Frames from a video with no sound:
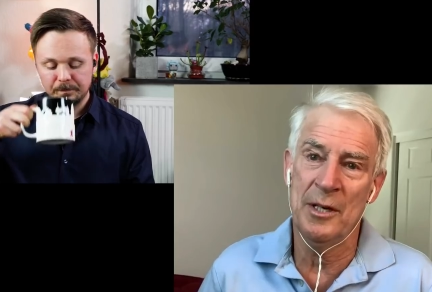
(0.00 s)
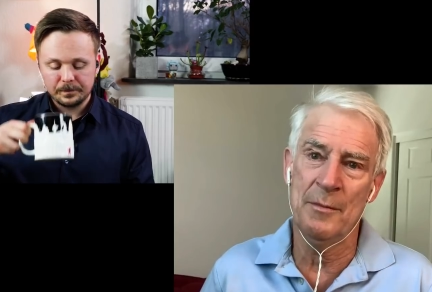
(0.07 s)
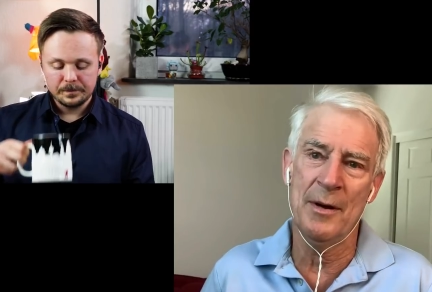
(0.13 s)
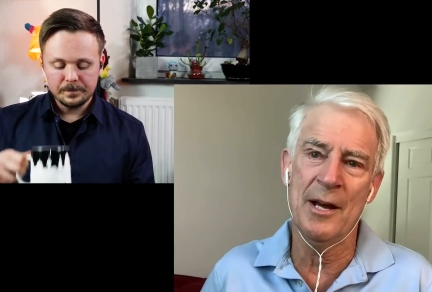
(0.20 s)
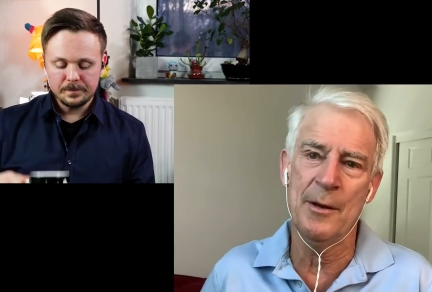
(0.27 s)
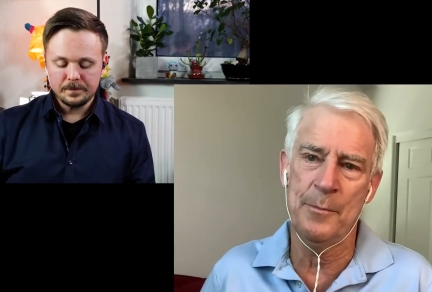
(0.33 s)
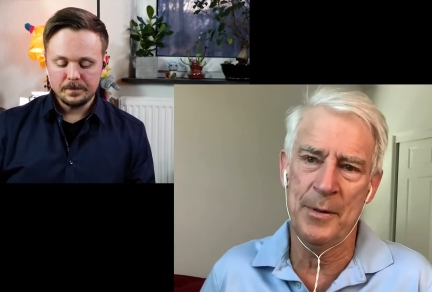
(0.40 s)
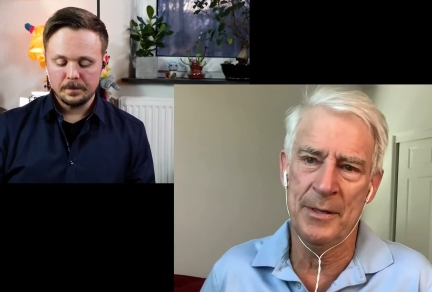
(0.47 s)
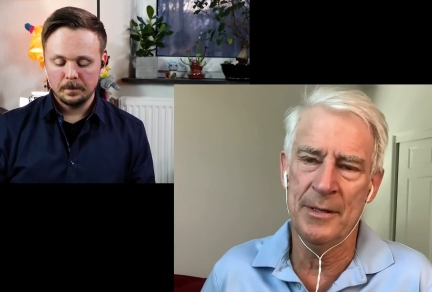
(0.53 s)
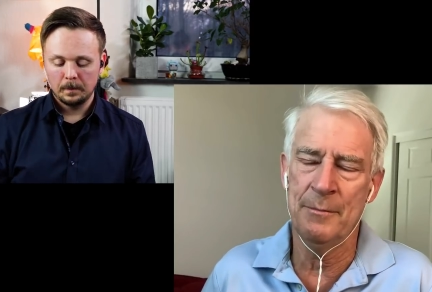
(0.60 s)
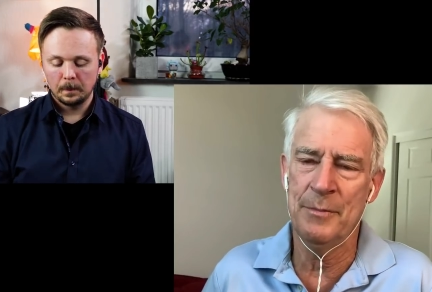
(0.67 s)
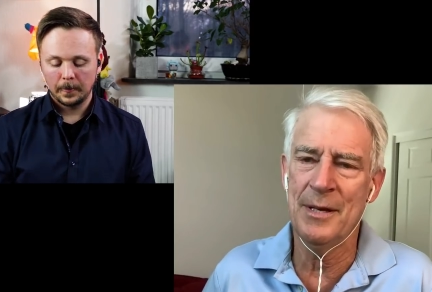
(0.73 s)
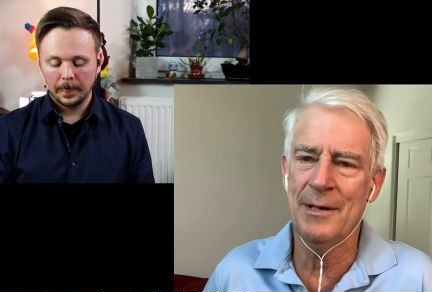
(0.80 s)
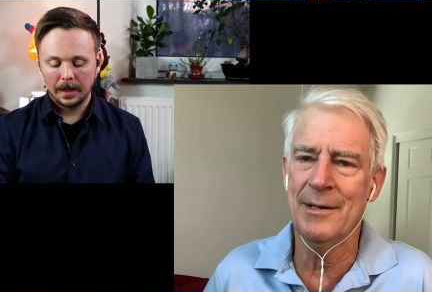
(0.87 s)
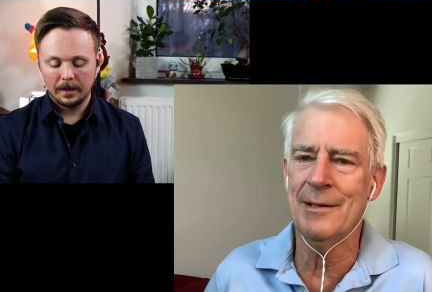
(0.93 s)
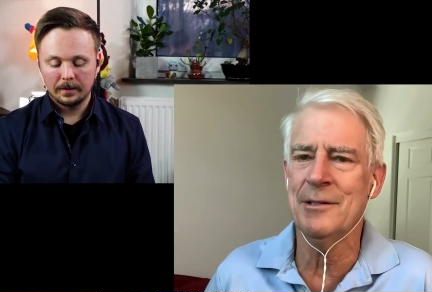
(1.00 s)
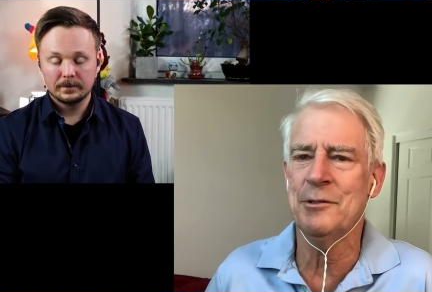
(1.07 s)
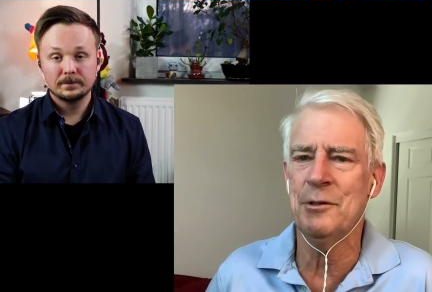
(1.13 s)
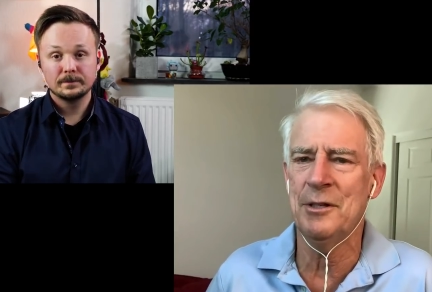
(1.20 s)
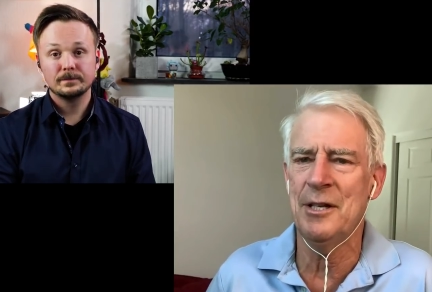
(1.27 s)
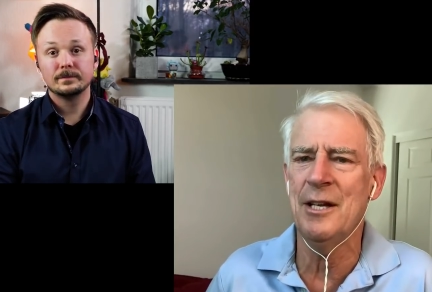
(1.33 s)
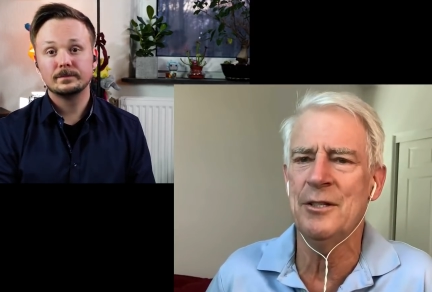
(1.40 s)
Speaker 1: in my opinion, be a little
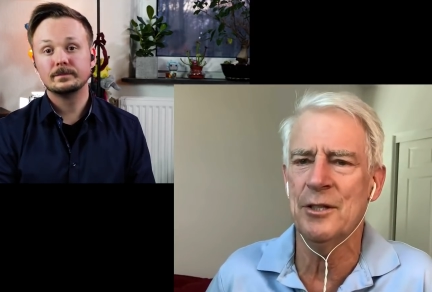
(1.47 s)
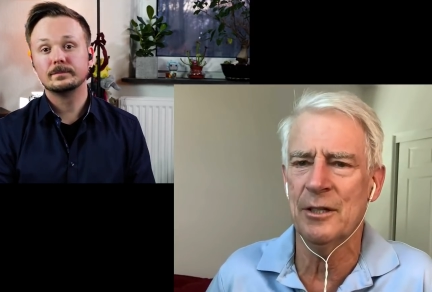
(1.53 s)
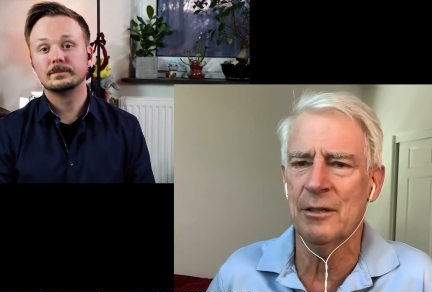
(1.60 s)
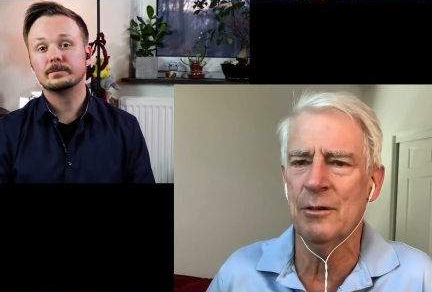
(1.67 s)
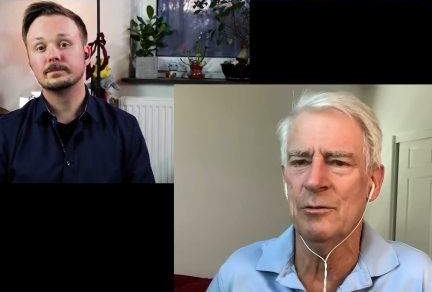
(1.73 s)
strategic.